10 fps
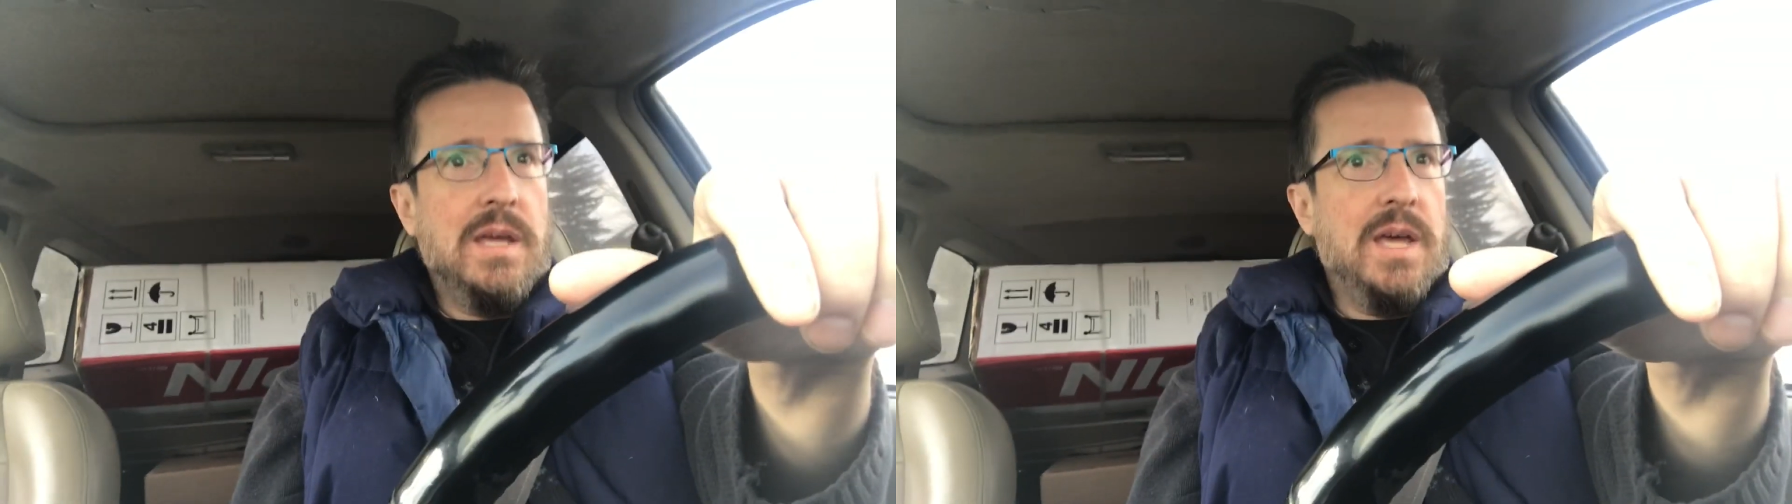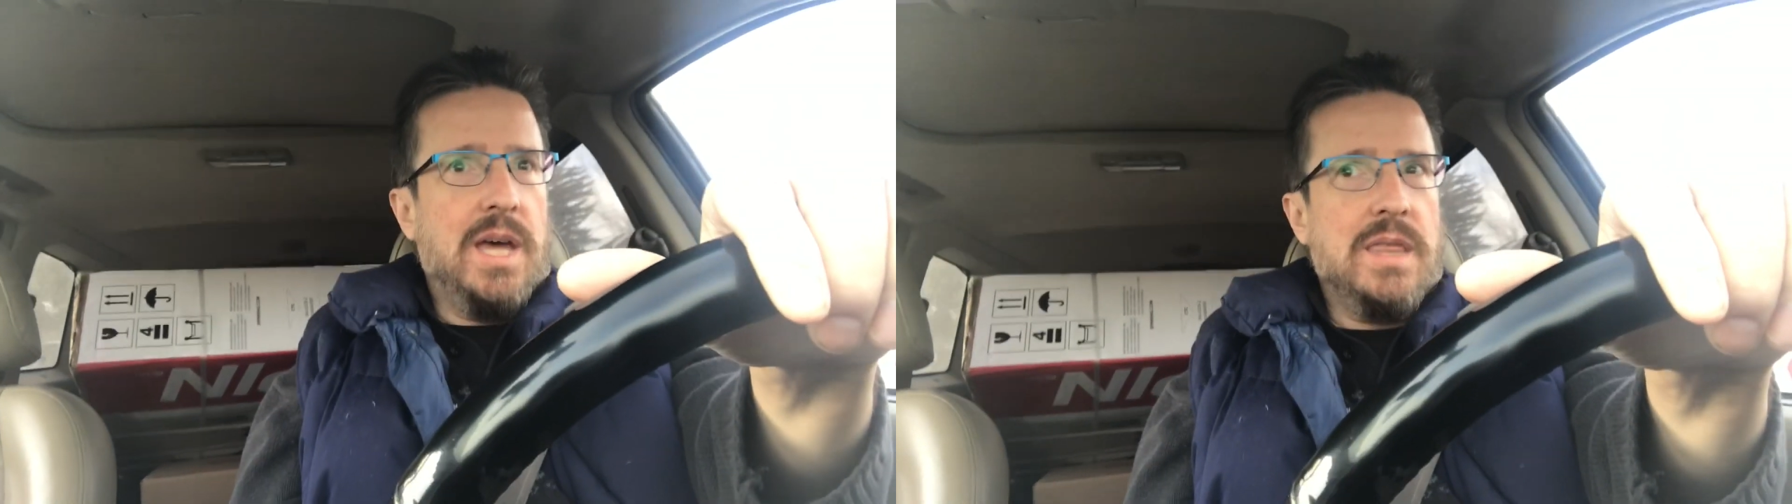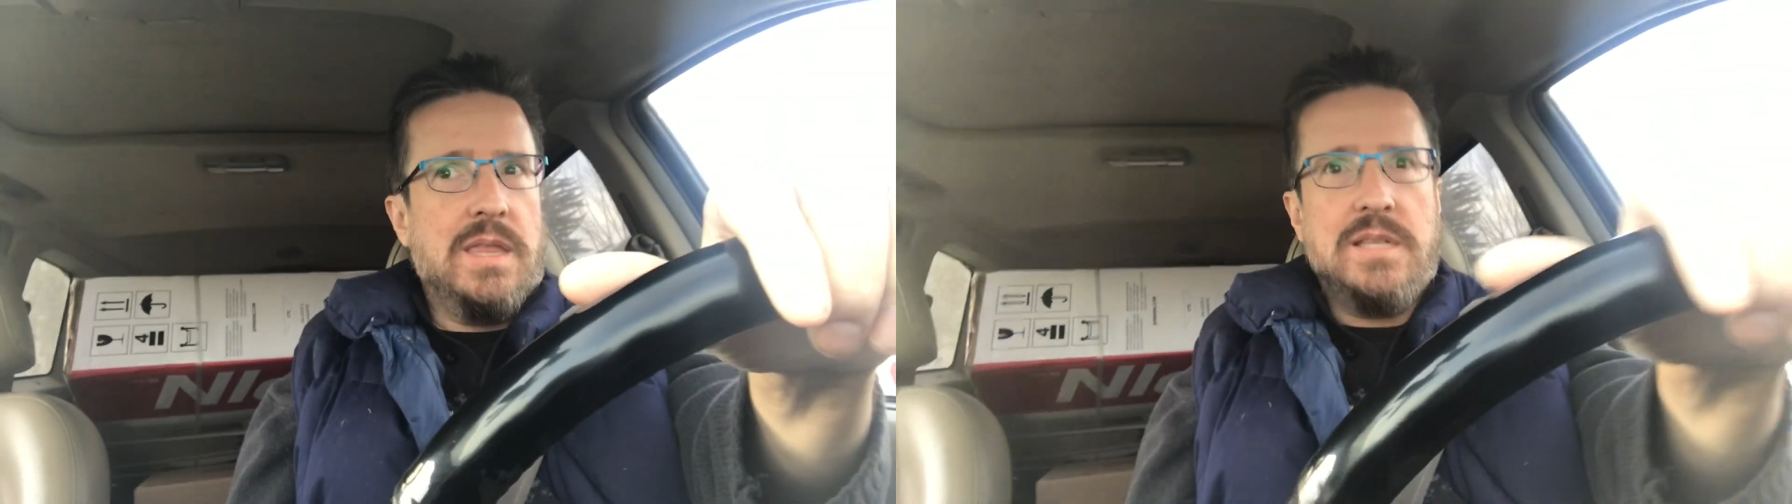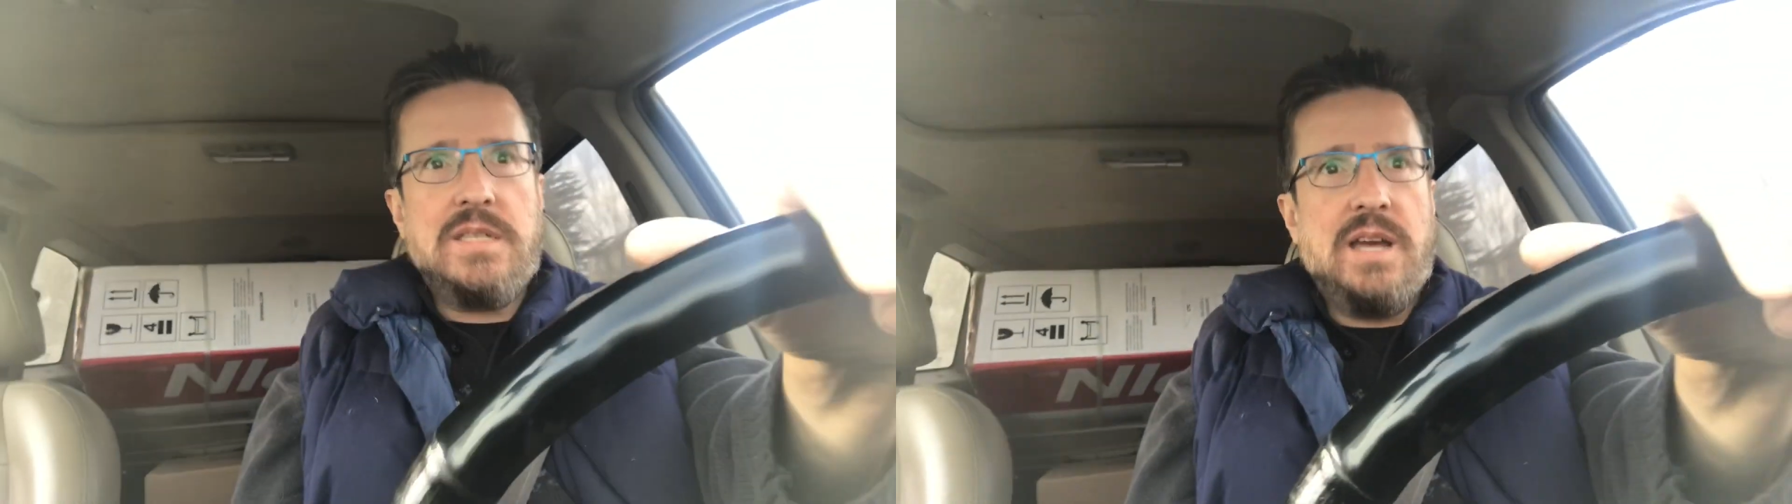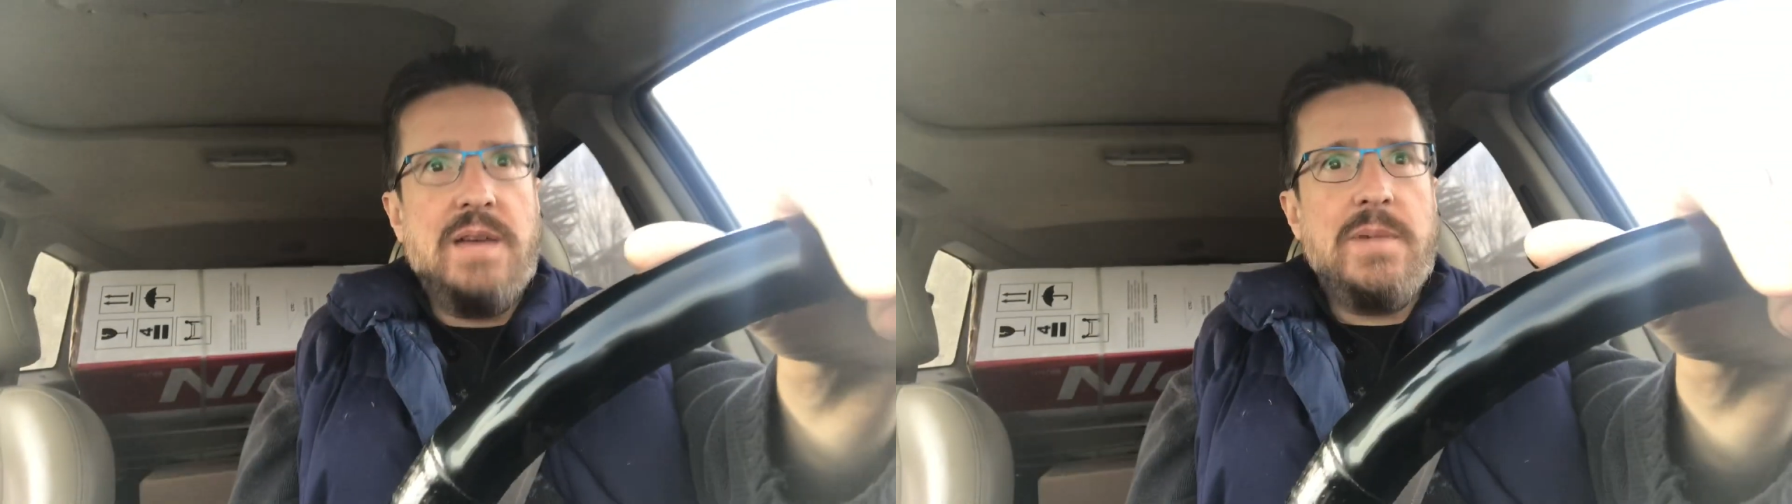And this
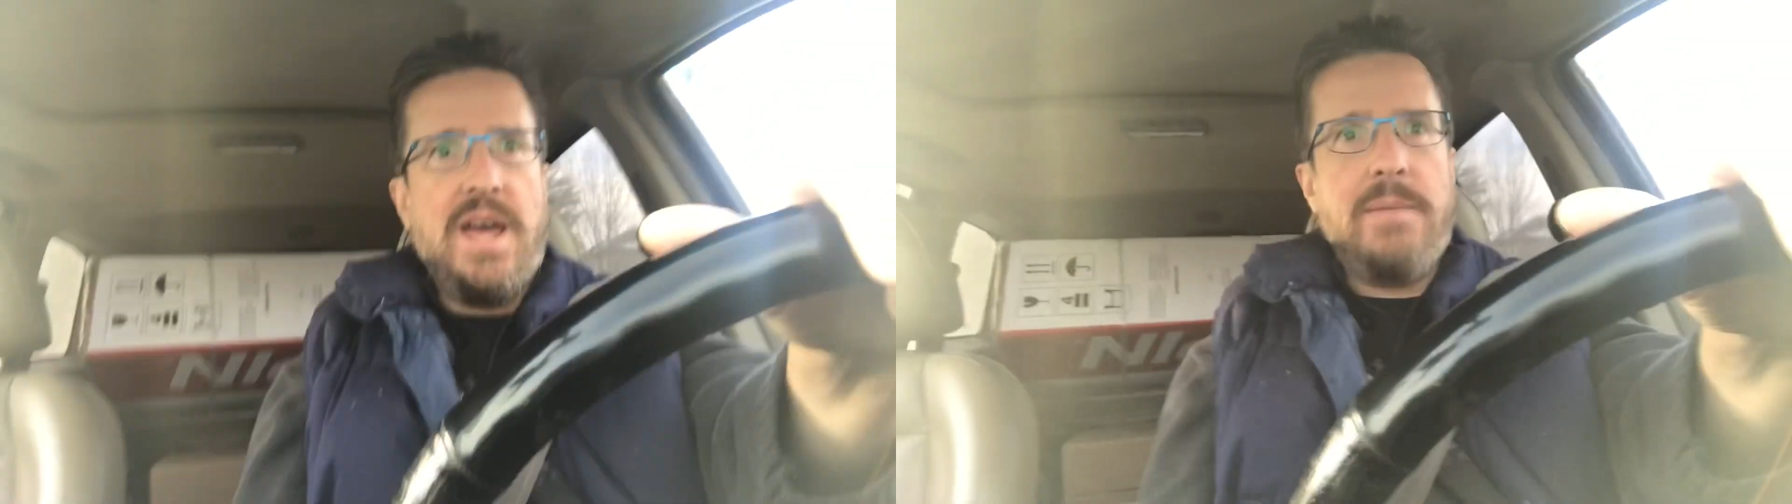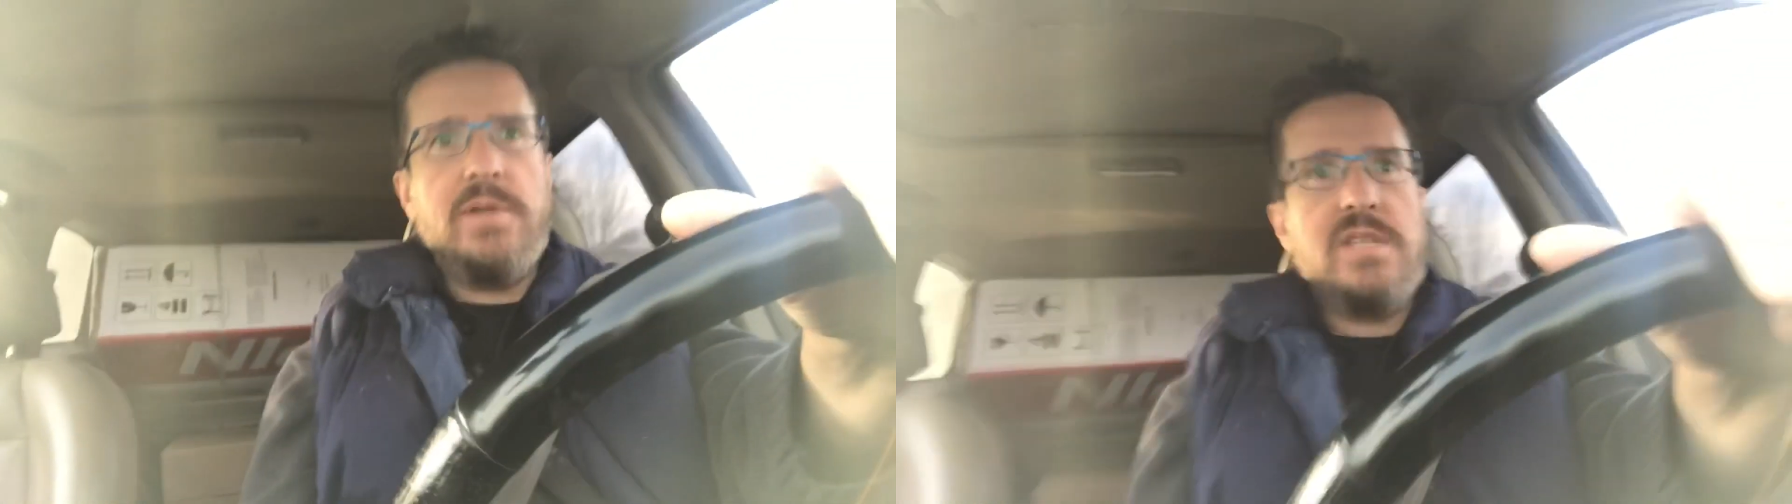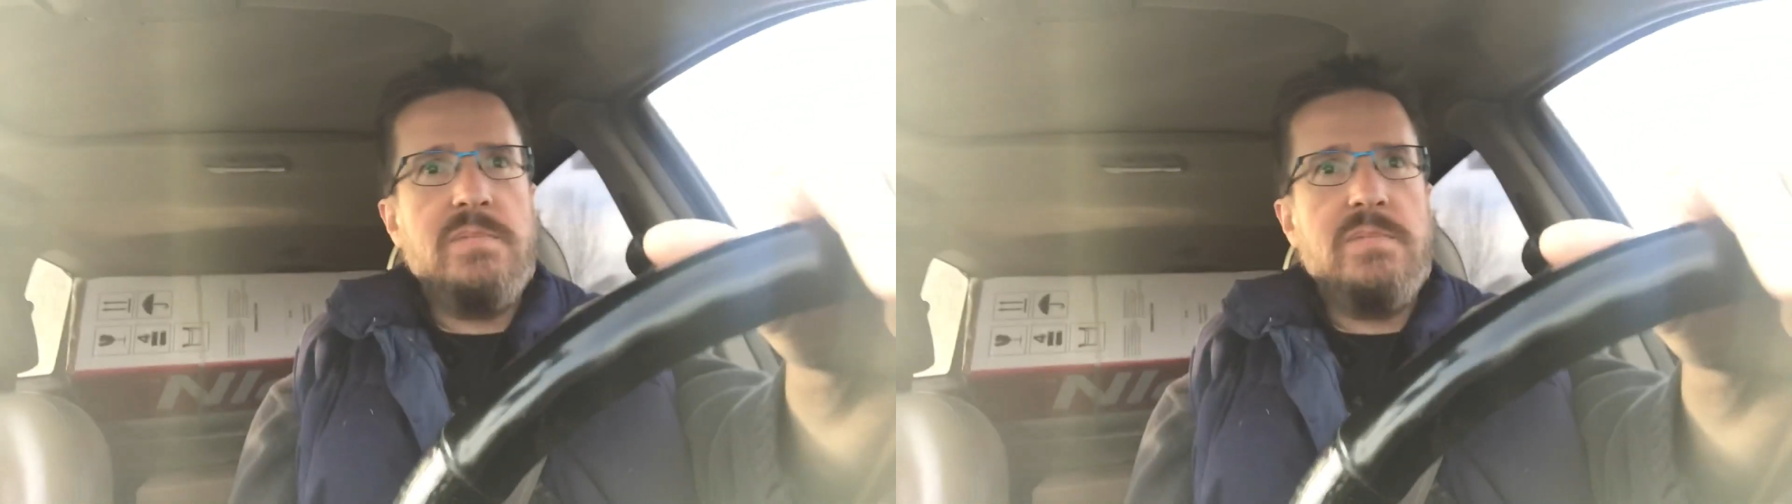time it happened